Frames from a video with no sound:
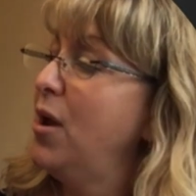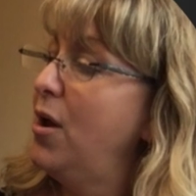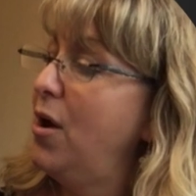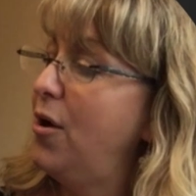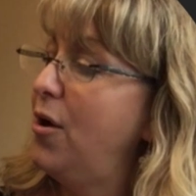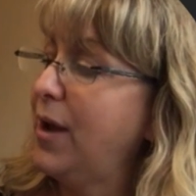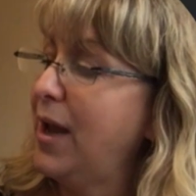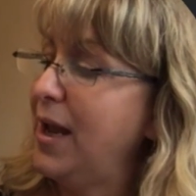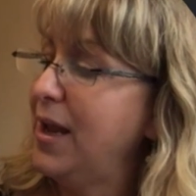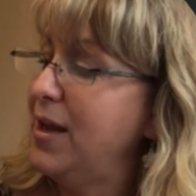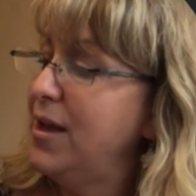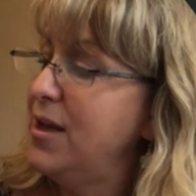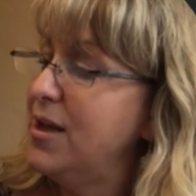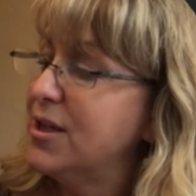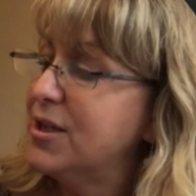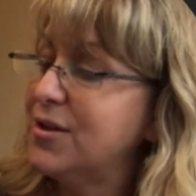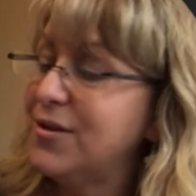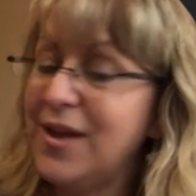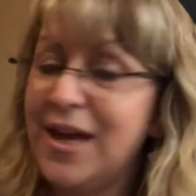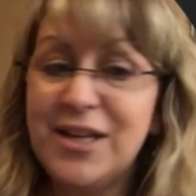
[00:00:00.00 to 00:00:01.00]
Okay,
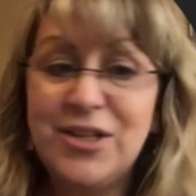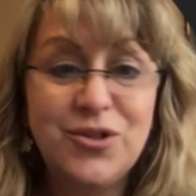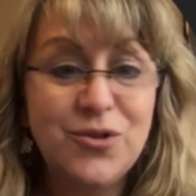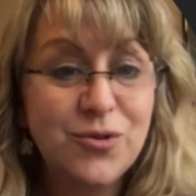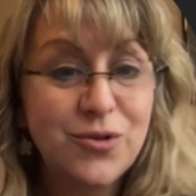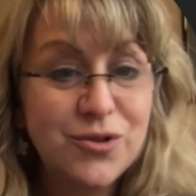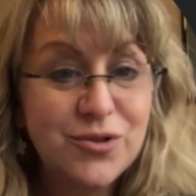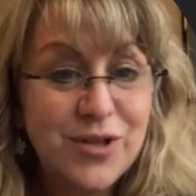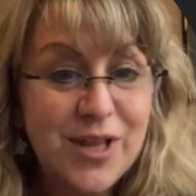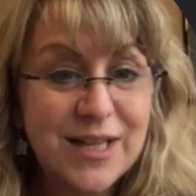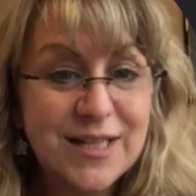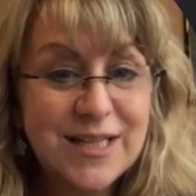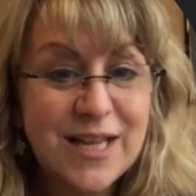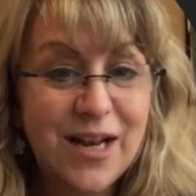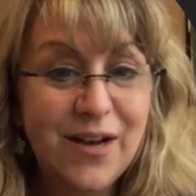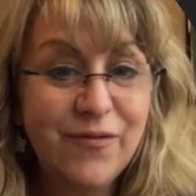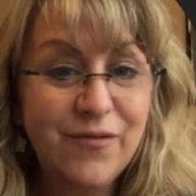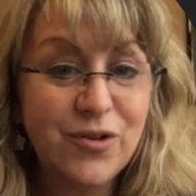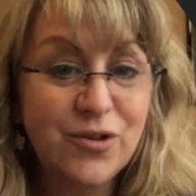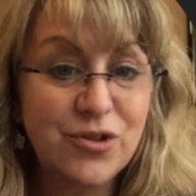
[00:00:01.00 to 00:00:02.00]
so that's
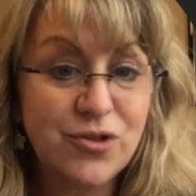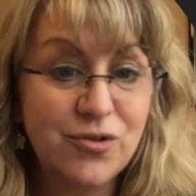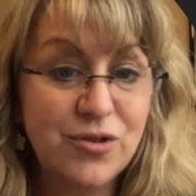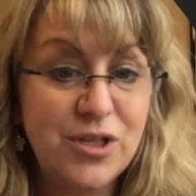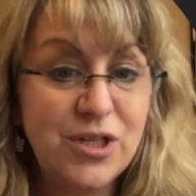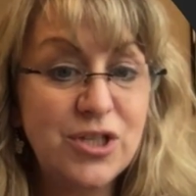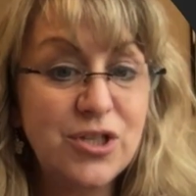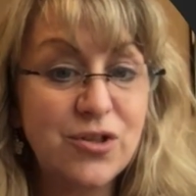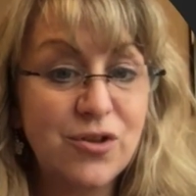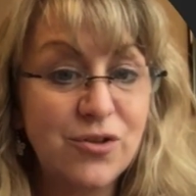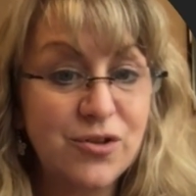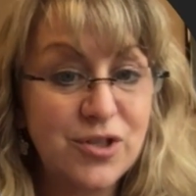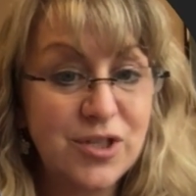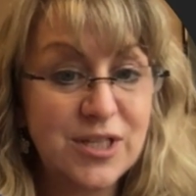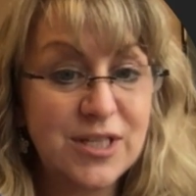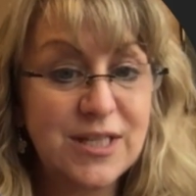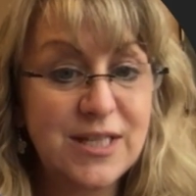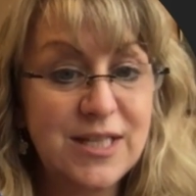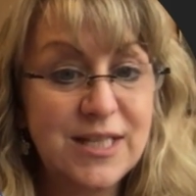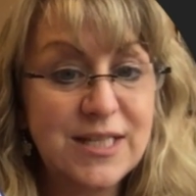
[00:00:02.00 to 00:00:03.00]
kind of your traditional,
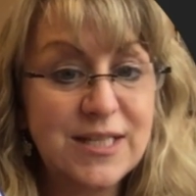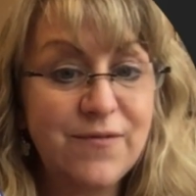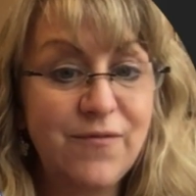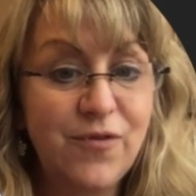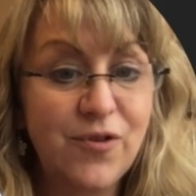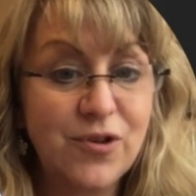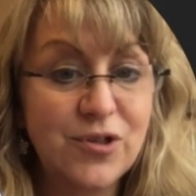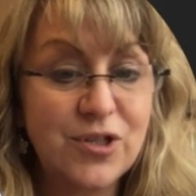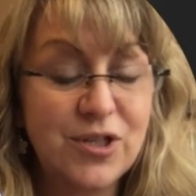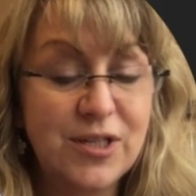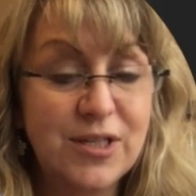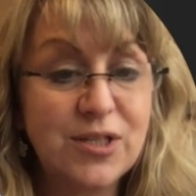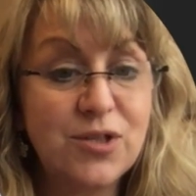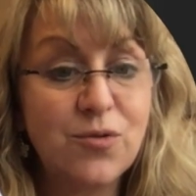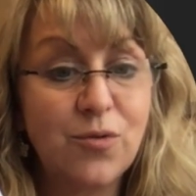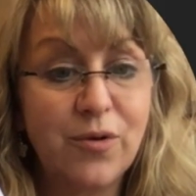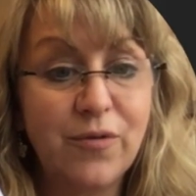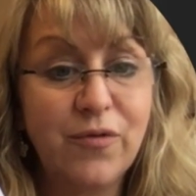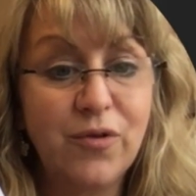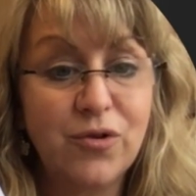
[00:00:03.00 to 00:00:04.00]
just this version is
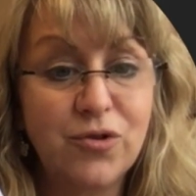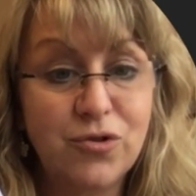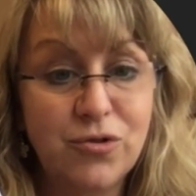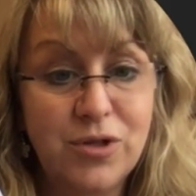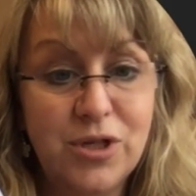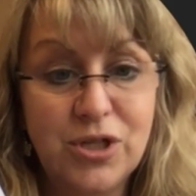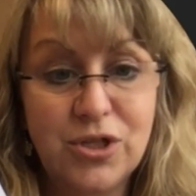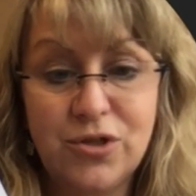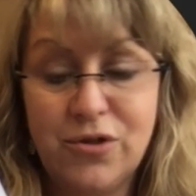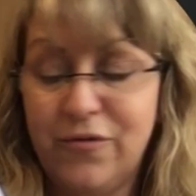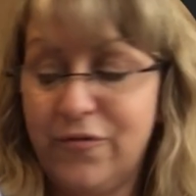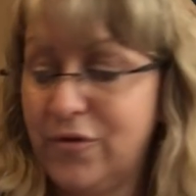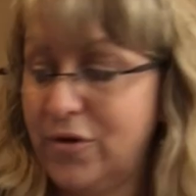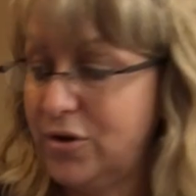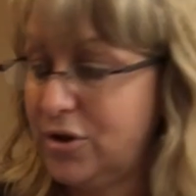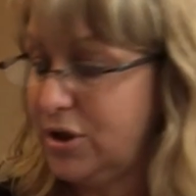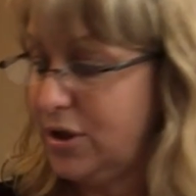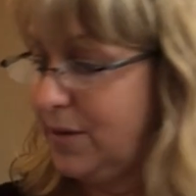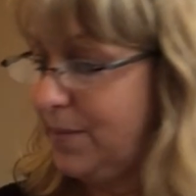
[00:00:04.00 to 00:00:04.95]
sort of your traditional version.